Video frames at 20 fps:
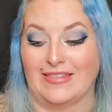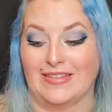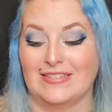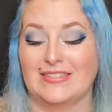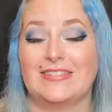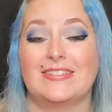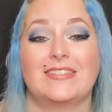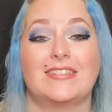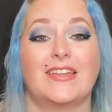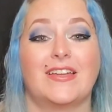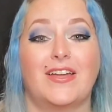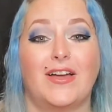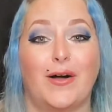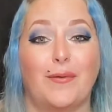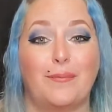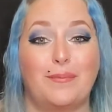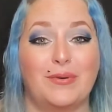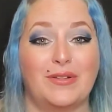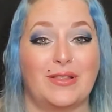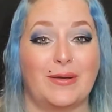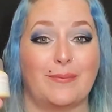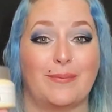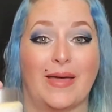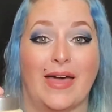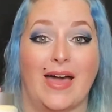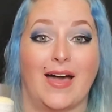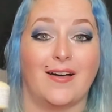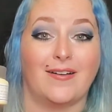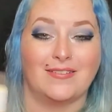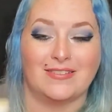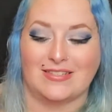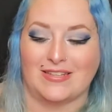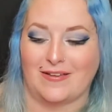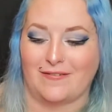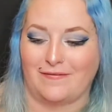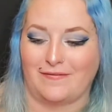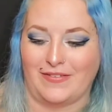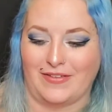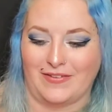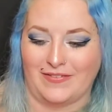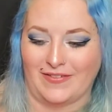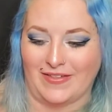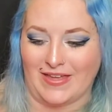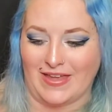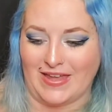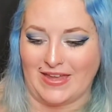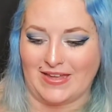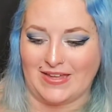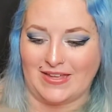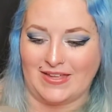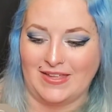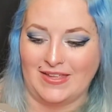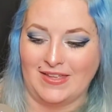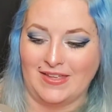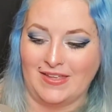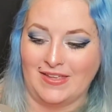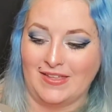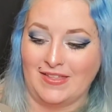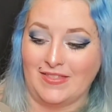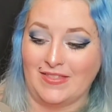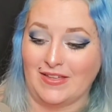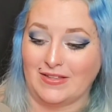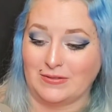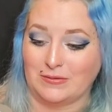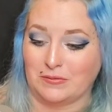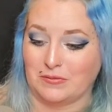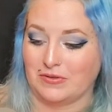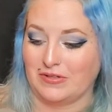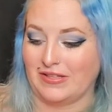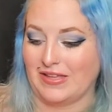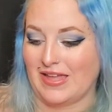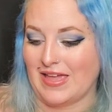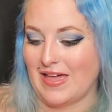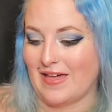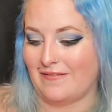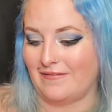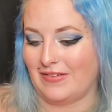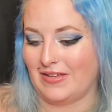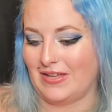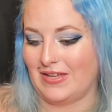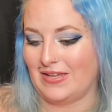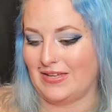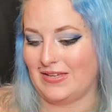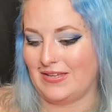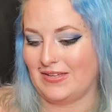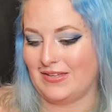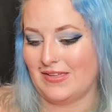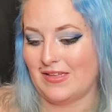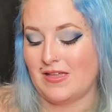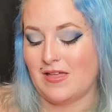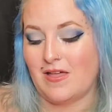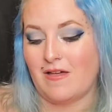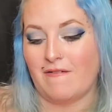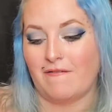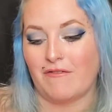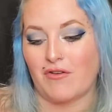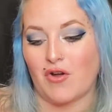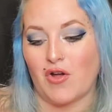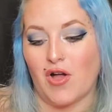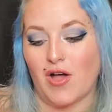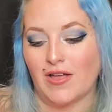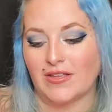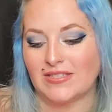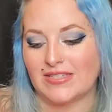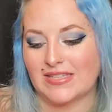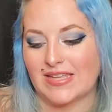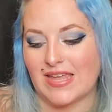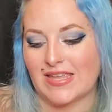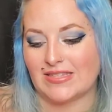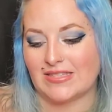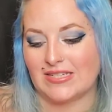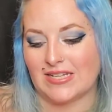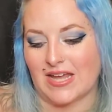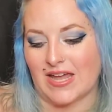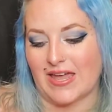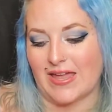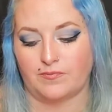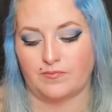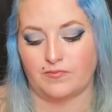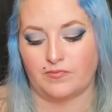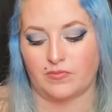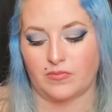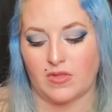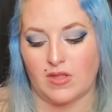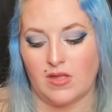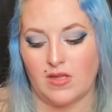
This is a couple of pounds, I feel like. That's really heavy. For all skin types.